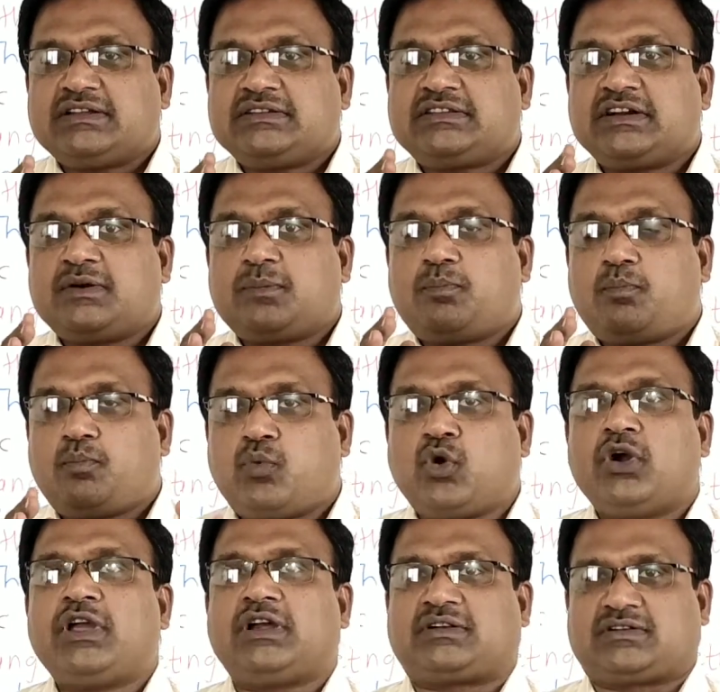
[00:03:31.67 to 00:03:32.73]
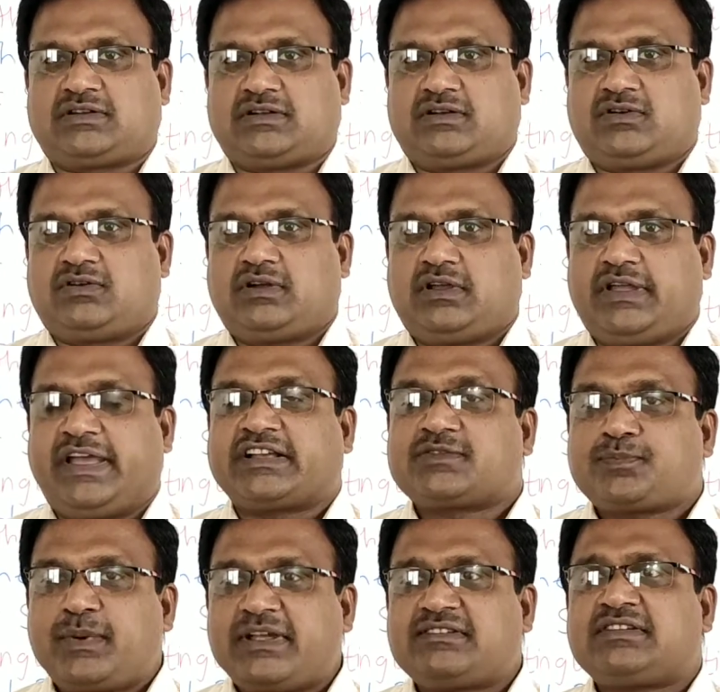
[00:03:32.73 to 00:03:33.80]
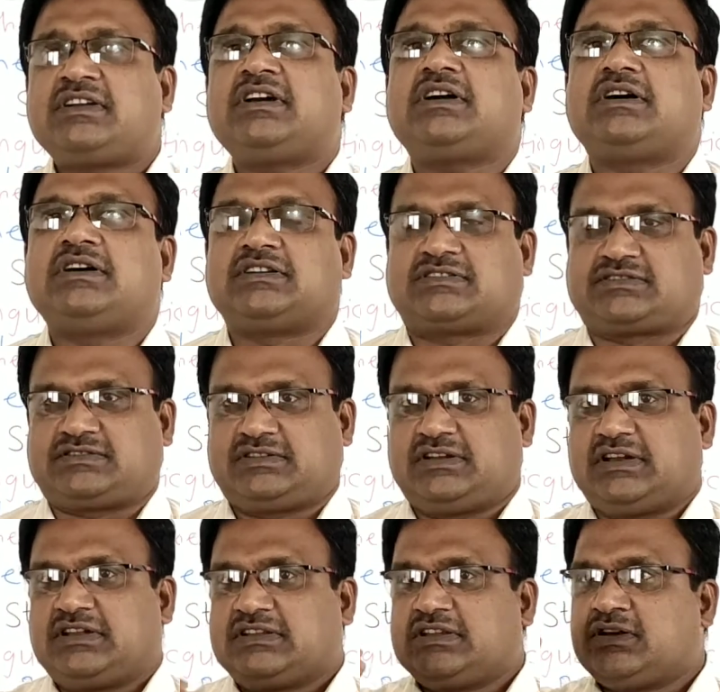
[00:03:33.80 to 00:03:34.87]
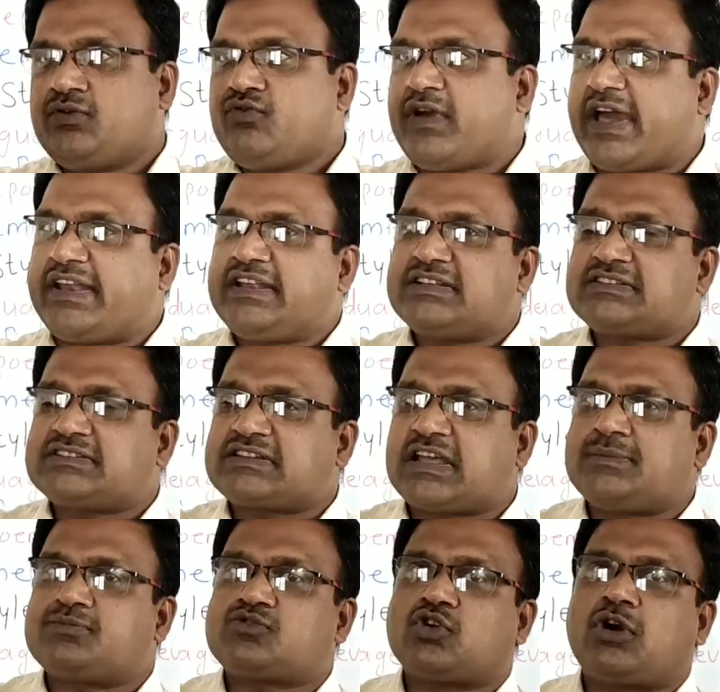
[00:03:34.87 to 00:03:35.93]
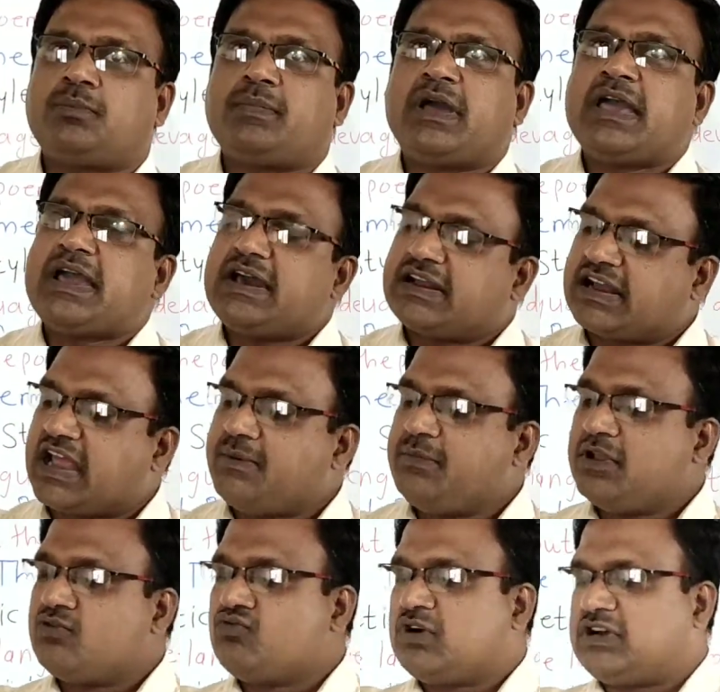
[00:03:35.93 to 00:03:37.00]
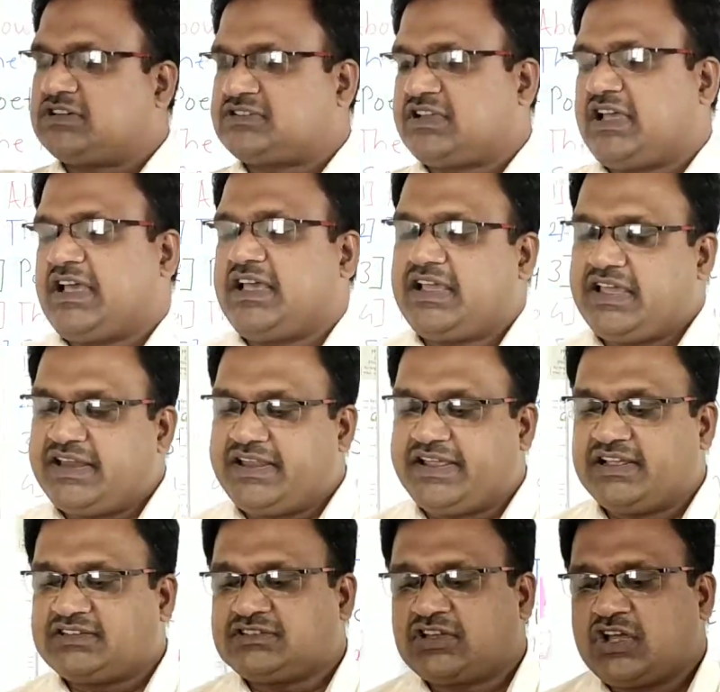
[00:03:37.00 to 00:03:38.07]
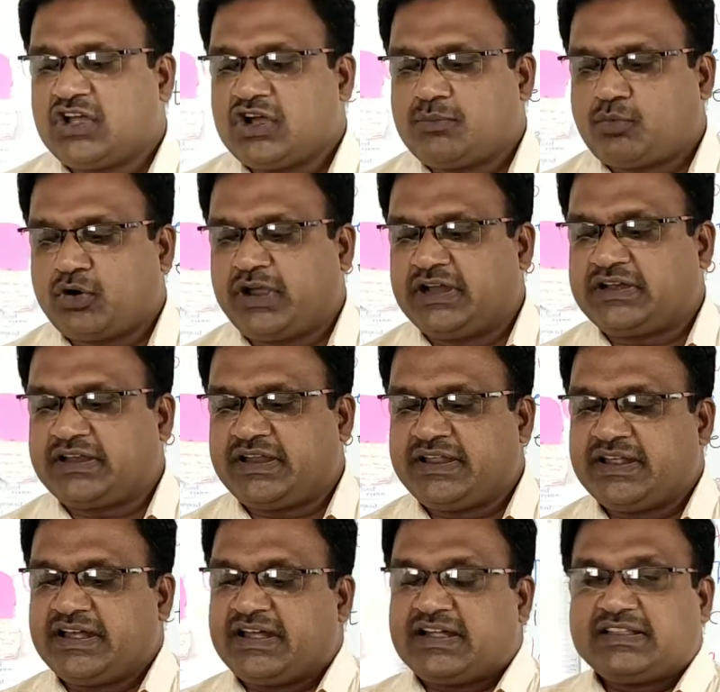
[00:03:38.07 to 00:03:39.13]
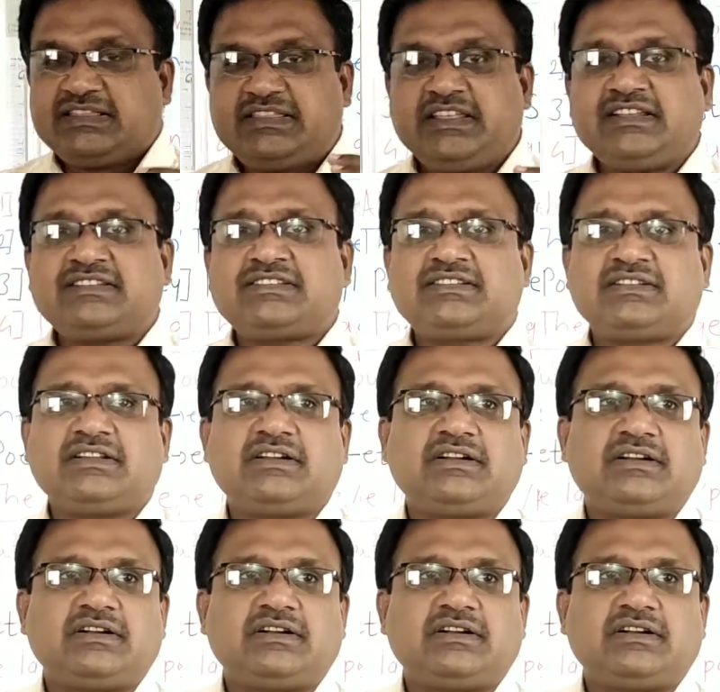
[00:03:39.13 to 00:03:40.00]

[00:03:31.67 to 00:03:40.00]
the poet expressed us the various types of rhyming words in his poetry. This